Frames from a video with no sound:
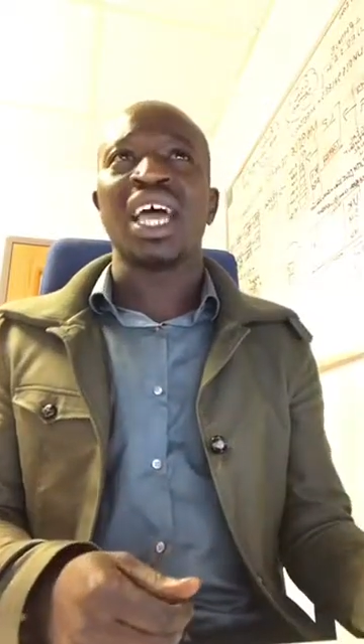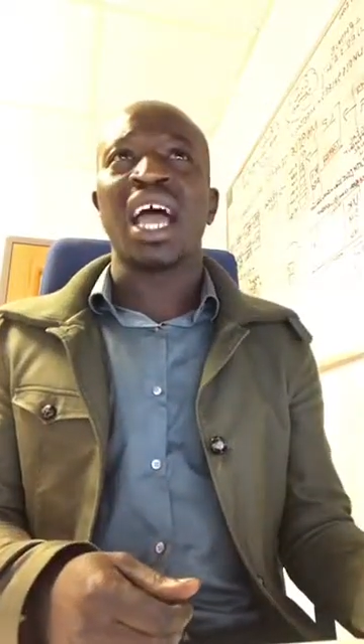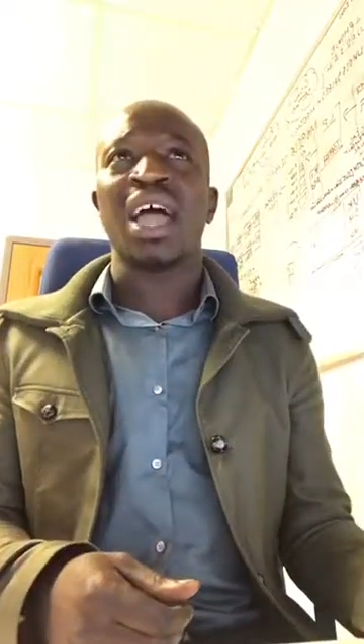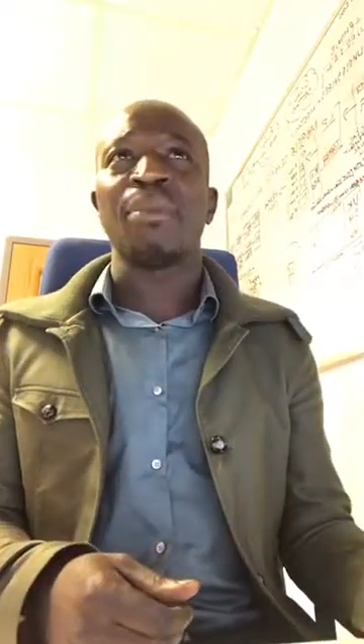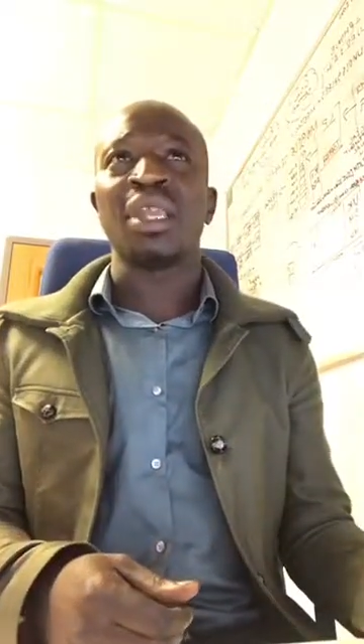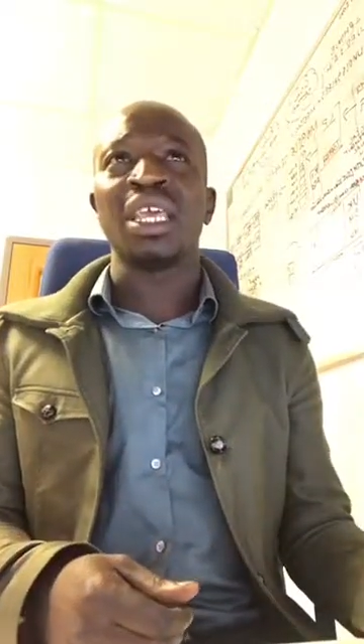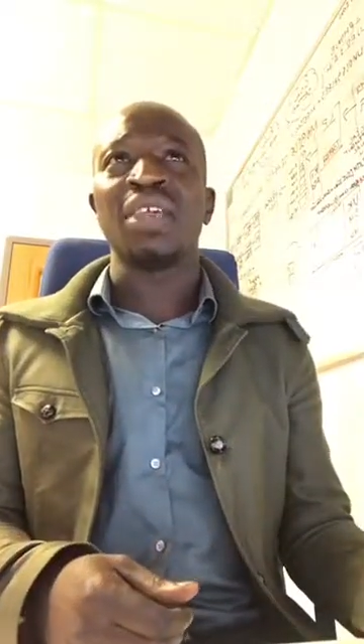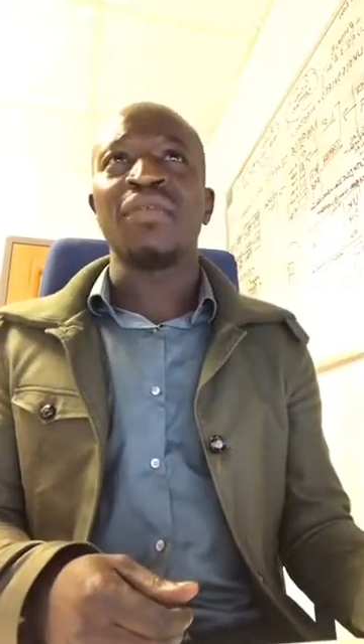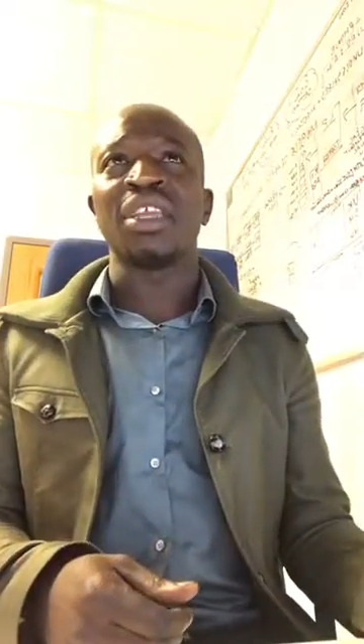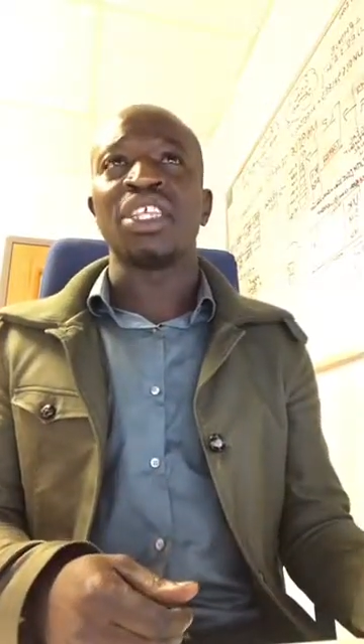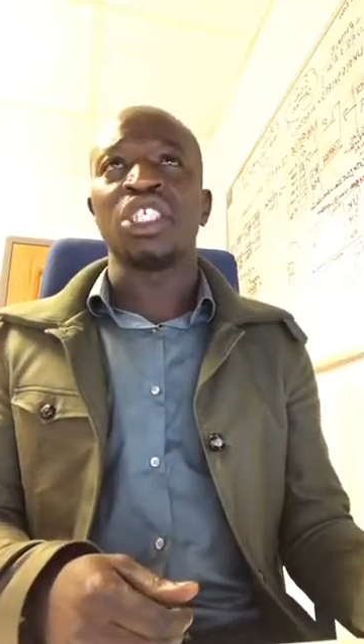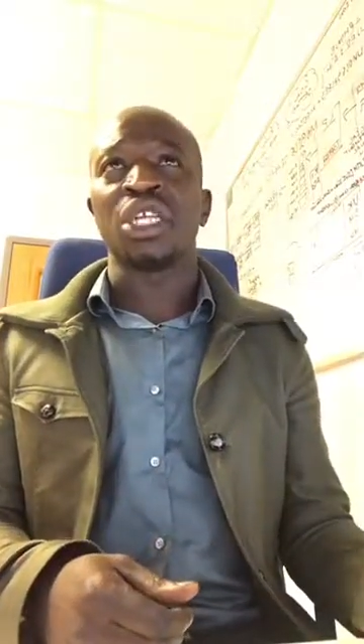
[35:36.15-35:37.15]
that I believe
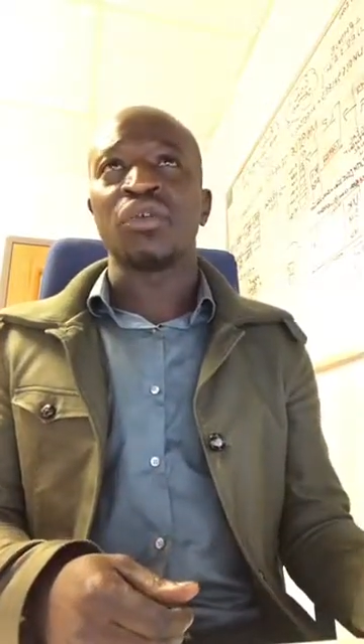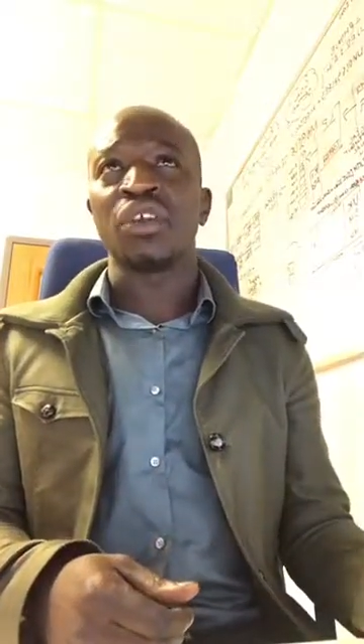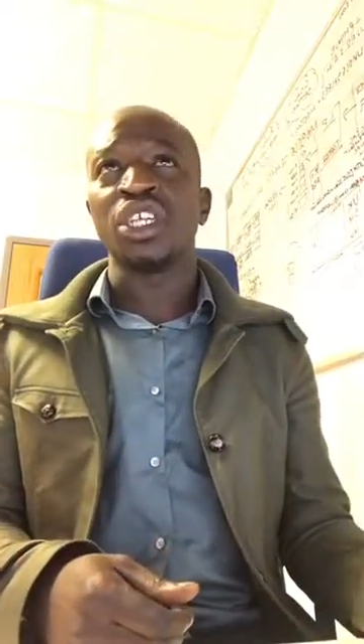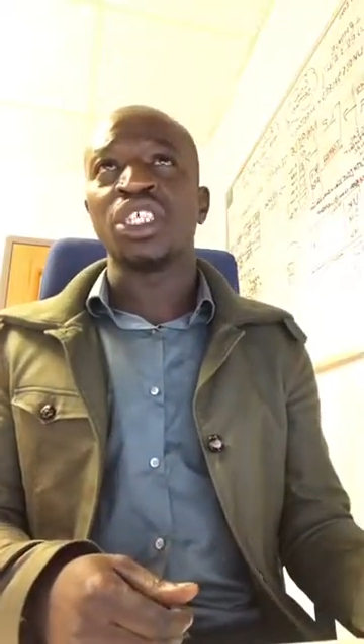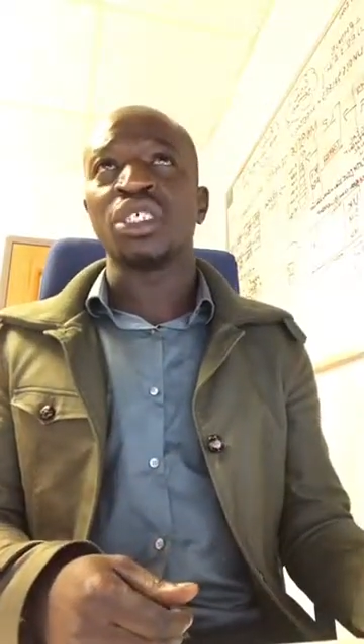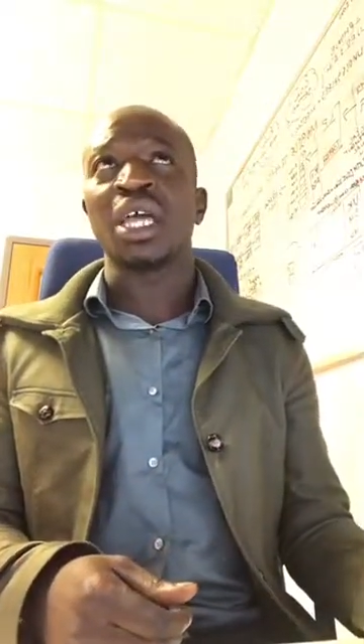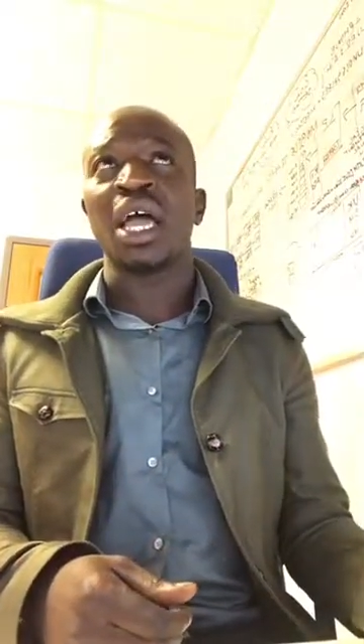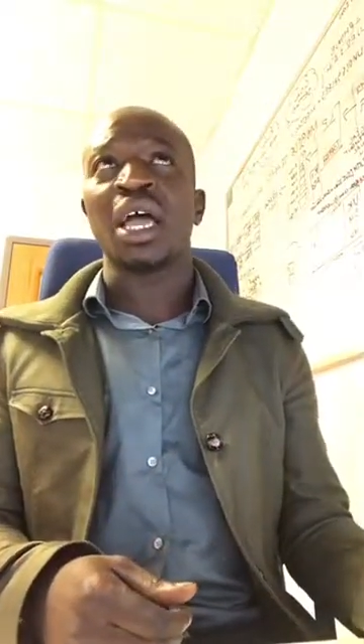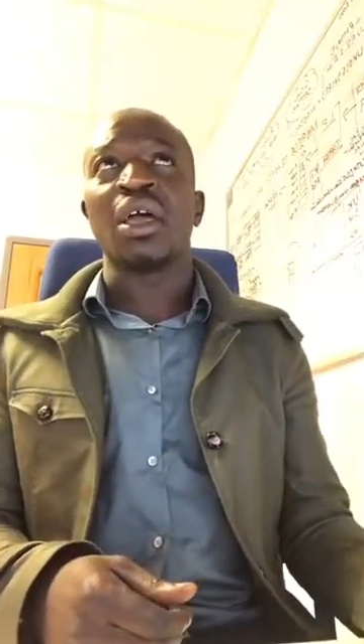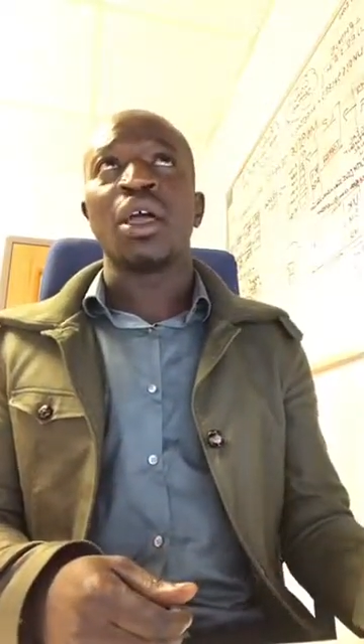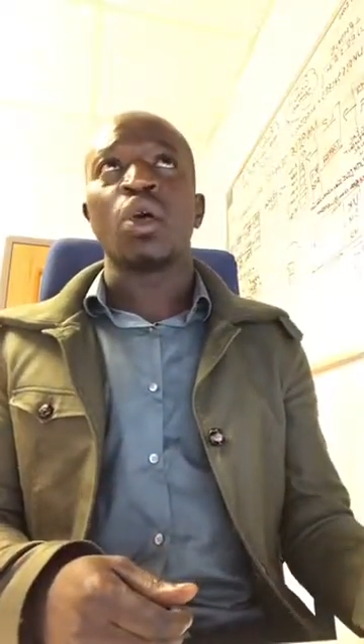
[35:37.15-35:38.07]
in a generation that